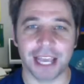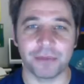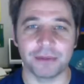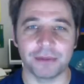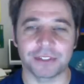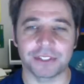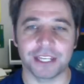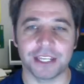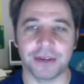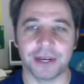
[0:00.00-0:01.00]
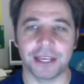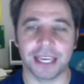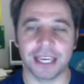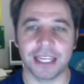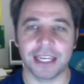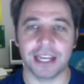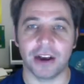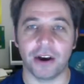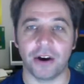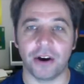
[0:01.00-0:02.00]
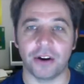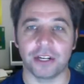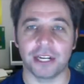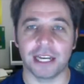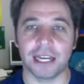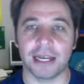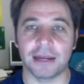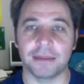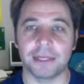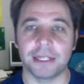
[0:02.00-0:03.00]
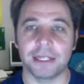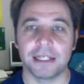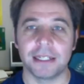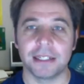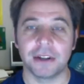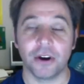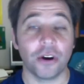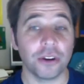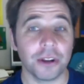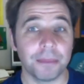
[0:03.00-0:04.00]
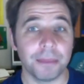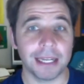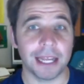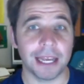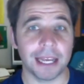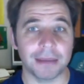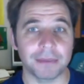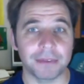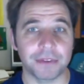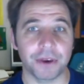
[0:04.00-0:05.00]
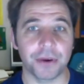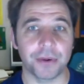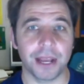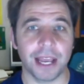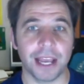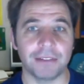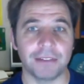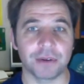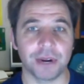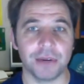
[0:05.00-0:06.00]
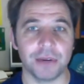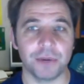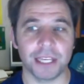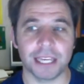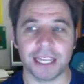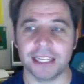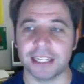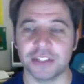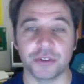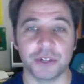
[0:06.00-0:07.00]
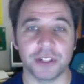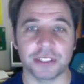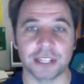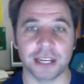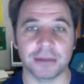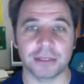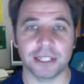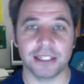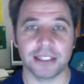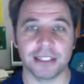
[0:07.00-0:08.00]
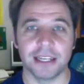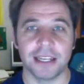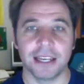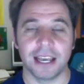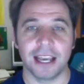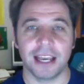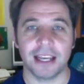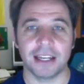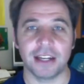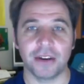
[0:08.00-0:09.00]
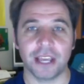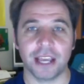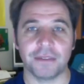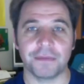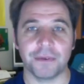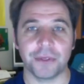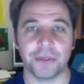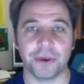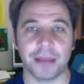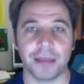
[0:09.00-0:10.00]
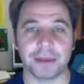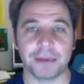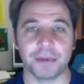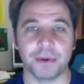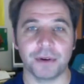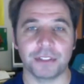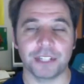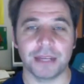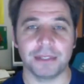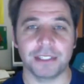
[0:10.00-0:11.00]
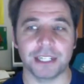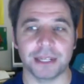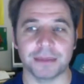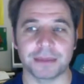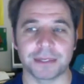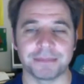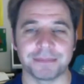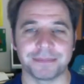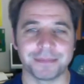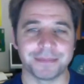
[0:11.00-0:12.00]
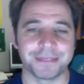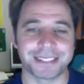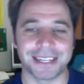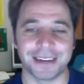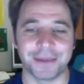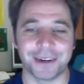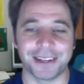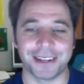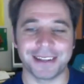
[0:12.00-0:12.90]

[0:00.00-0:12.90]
and we will see you again on Monday. So have a great weekend. Enjoy lots of table tennis and look out for the upcoming World Championships. See you, everybody.